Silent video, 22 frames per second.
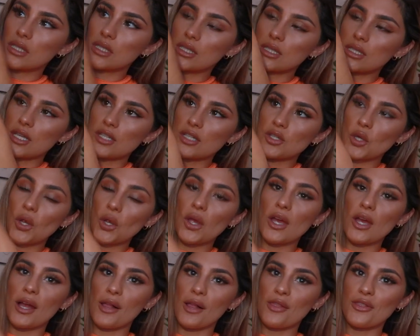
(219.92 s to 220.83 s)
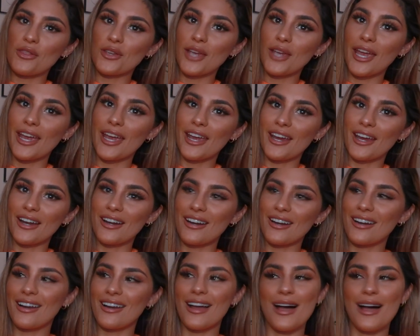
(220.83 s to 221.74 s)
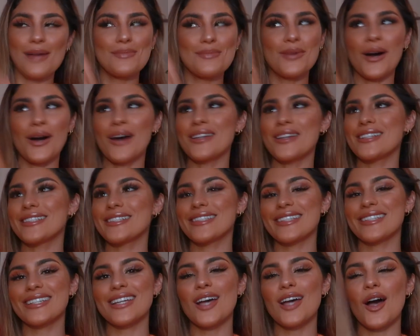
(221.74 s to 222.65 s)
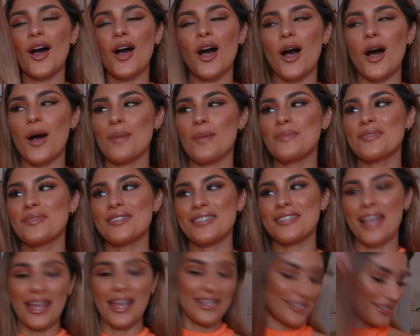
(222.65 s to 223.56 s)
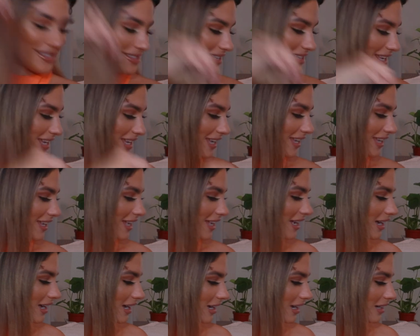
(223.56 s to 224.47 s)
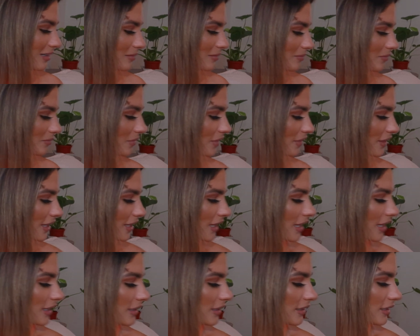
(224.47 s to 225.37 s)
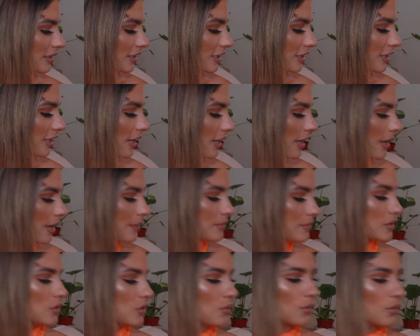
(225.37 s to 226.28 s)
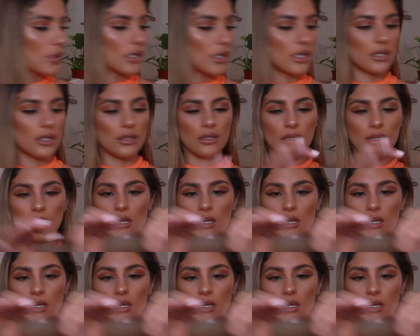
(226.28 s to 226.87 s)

such healthy hair I'm honestly obsessed um, then it comes with